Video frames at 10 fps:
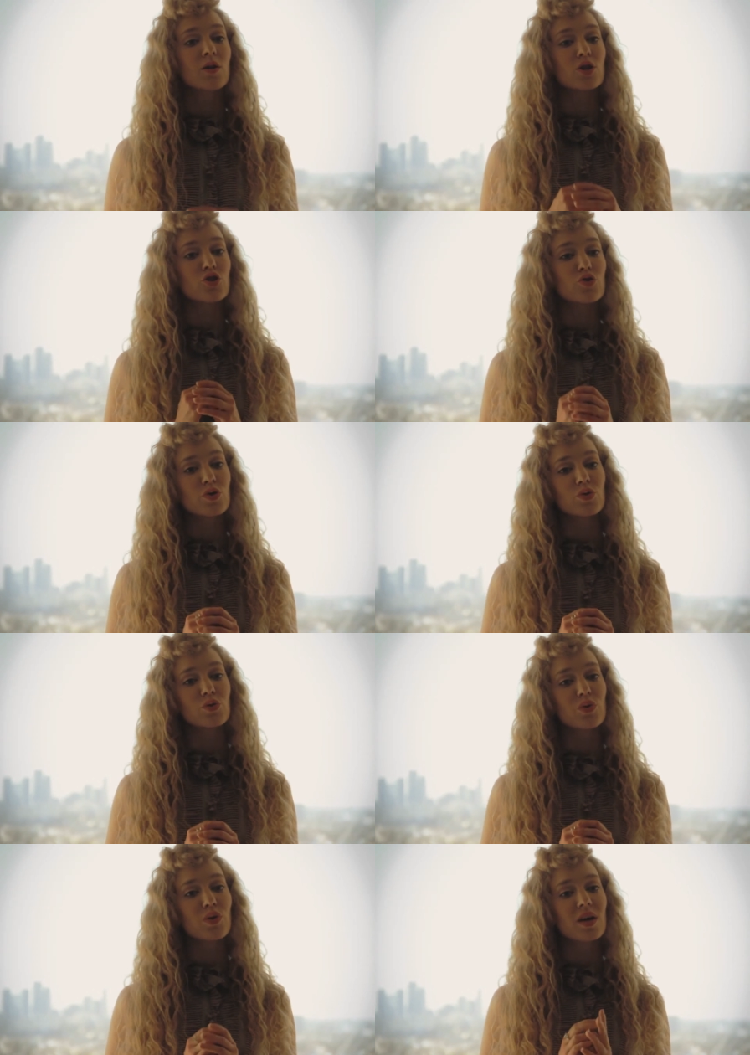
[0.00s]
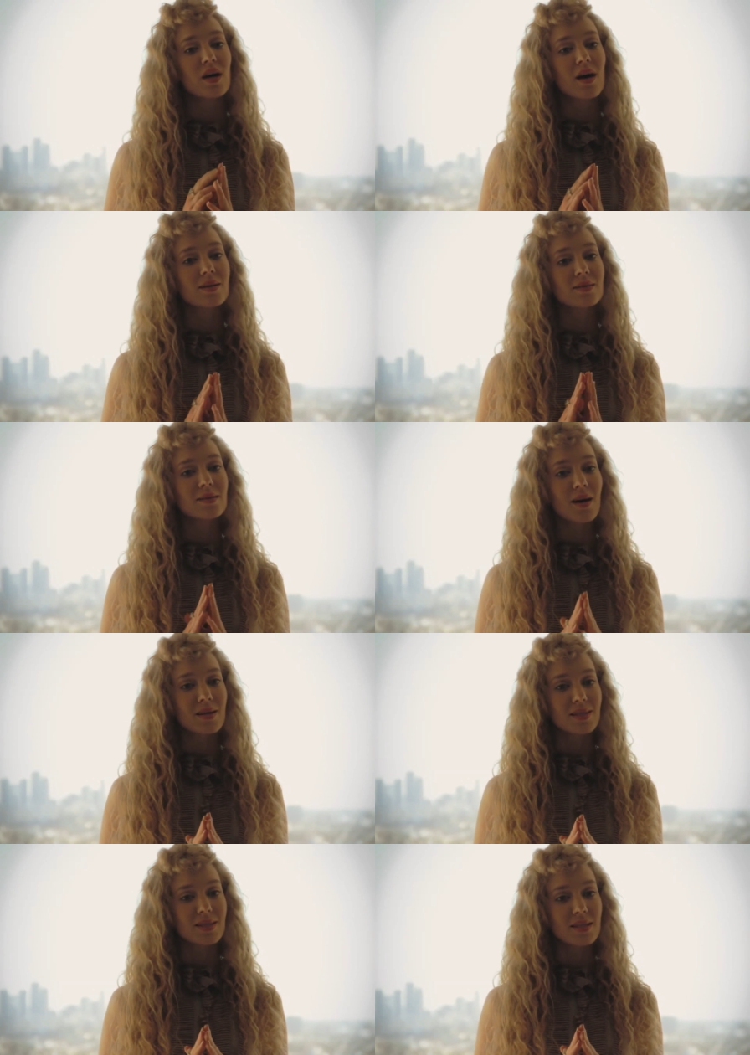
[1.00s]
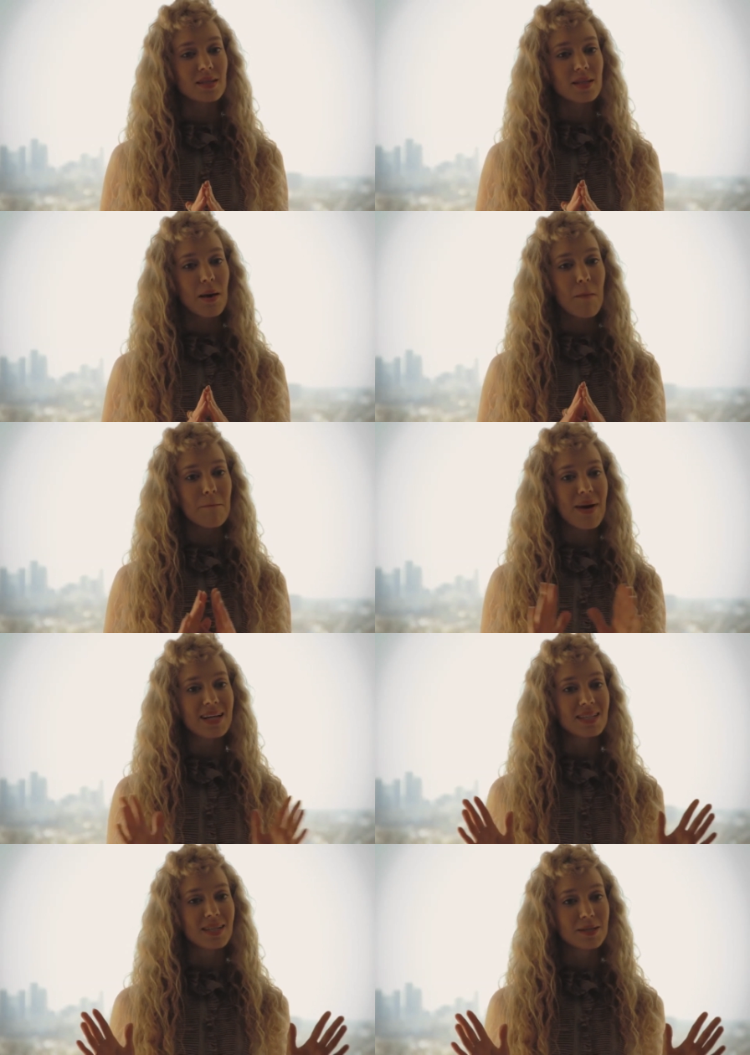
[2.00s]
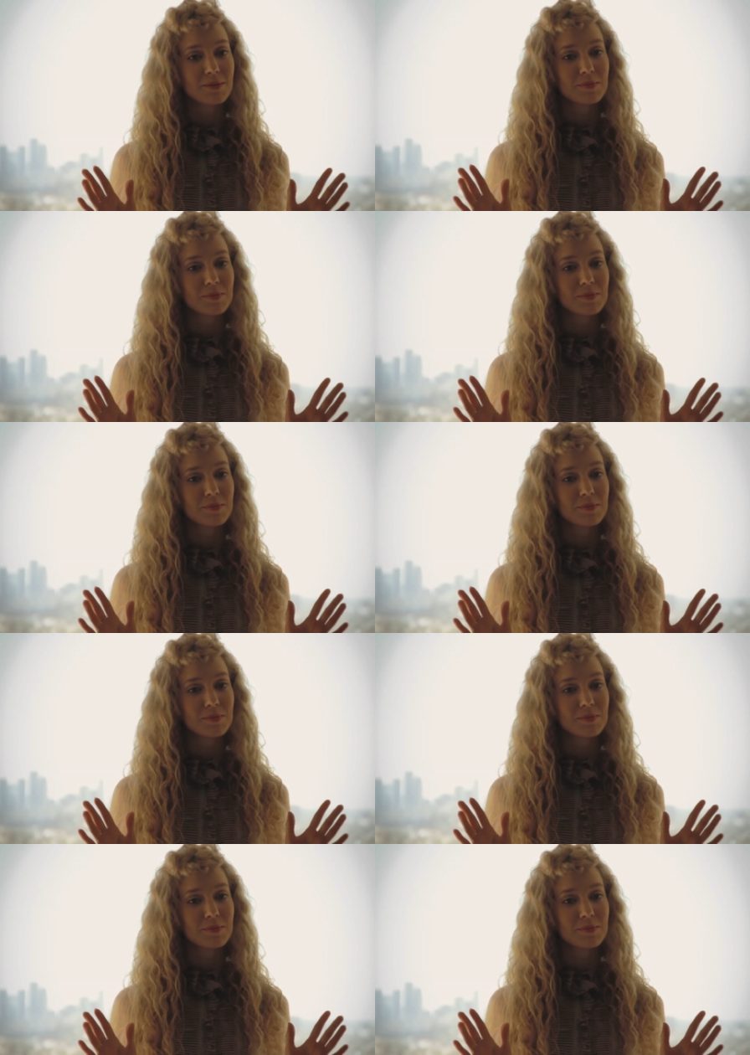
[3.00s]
The truth doesn't matter.